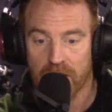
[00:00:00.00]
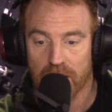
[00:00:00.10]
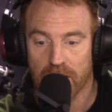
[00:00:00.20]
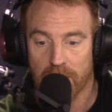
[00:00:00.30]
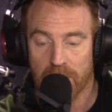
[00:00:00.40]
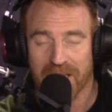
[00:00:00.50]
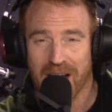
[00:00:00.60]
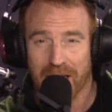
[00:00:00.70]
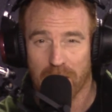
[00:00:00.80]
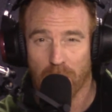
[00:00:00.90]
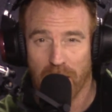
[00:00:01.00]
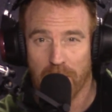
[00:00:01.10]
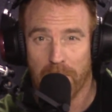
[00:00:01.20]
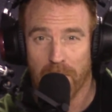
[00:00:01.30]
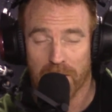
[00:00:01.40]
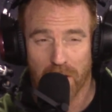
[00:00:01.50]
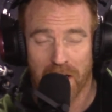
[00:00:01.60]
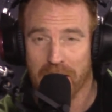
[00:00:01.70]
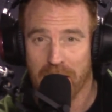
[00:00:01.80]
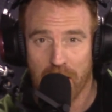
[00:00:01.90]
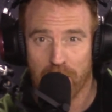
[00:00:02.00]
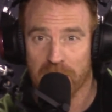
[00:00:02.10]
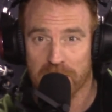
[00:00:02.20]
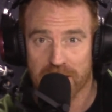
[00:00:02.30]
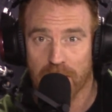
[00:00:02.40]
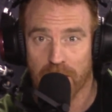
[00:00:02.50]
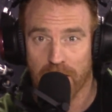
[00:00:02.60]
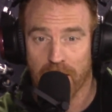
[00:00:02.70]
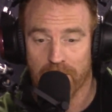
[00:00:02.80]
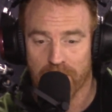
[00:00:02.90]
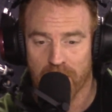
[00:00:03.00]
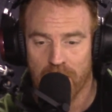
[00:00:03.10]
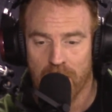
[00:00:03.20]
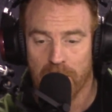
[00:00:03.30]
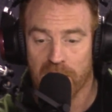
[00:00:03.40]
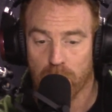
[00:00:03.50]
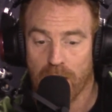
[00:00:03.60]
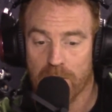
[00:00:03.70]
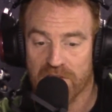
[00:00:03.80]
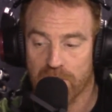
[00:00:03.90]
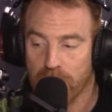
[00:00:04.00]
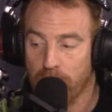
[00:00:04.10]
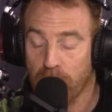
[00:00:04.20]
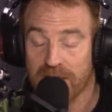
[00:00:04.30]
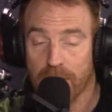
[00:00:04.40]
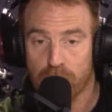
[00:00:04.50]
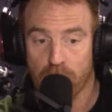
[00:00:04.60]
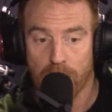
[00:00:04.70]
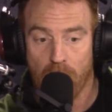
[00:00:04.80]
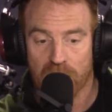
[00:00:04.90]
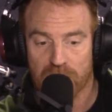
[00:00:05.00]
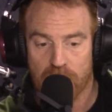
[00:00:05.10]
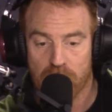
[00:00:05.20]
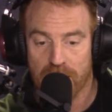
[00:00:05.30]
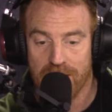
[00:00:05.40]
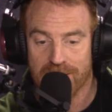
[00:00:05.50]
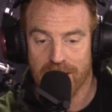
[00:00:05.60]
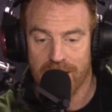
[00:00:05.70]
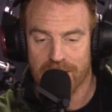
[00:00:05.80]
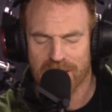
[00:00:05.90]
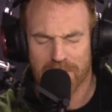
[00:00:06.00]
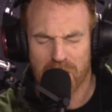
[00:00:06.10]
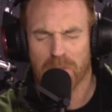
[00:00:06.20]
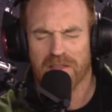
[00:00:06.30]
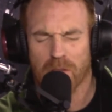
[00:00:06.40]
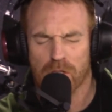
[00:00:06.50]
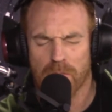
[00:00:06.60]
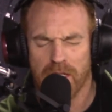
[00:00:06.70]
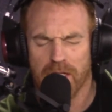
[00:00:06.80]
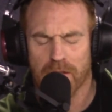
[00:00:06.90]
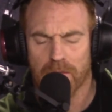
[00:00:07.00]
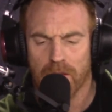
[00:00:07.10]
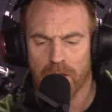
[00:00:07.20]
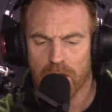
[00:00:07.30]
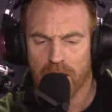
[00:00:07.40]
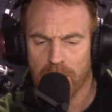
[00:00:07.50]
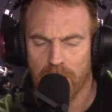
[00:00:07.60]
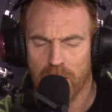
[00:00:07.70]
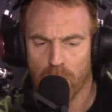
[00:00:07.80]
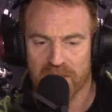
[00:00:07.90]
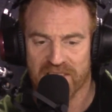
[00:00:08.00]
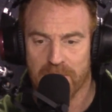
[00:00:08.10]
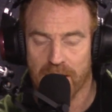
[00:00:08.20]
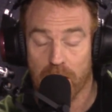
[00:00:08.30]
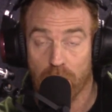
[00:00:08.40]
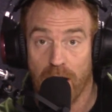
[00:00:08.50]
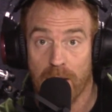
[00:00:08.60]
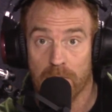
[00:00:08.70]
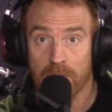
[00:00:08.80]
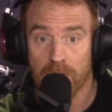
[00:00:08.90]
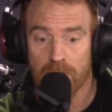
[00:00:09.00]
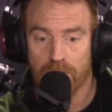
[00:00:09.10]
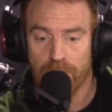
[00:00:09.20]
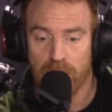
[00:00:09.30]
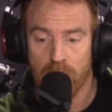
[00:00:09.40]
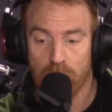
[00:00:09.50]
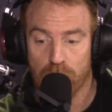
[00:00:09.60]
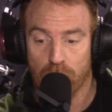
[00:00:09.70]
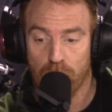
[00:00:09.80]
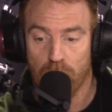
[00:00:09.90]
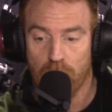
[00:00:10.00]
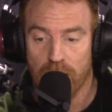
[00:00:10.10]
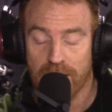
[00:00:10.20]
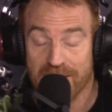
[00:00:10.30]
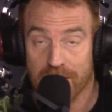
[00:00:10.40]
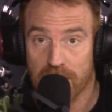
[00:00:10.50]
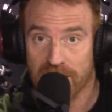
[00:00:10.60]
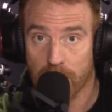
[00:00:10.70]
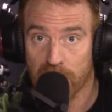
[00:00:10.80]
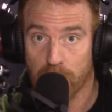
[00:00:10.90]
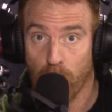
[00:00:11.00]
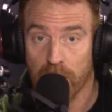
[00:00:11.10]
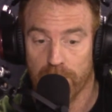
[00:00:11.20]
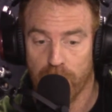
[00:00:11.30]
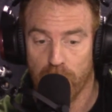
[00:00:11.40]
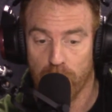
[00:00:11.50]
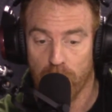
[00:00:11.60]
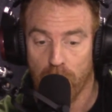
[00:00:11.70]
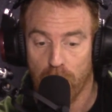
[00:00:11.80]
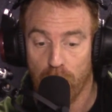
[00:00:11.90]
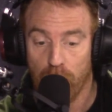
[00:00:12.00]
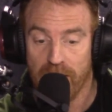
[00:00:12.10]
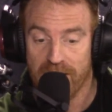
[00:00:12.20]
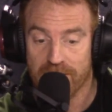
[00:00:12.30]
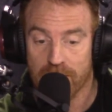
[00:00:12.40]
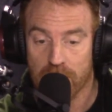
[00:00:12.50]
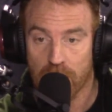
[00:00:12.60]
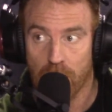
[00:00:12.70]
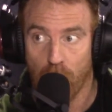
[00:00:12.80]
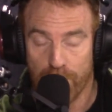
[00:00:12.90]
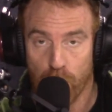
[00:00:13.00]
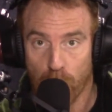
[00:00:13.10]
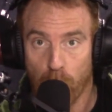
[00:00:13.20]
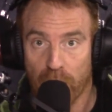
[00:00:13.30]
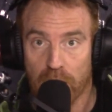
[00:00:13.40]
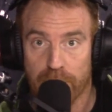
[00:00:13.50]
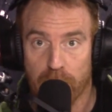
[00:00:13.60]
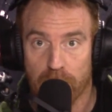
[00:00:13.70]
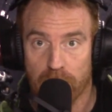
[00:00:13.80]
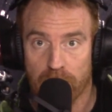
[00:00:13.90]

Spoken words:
But again, I don't like to categorise myself like that. Because what happens is when you put yourself into a box, especially these days, and especially with the social media, it almost seems like a crime for you to listen to someone's point of view who isn't of your point of view.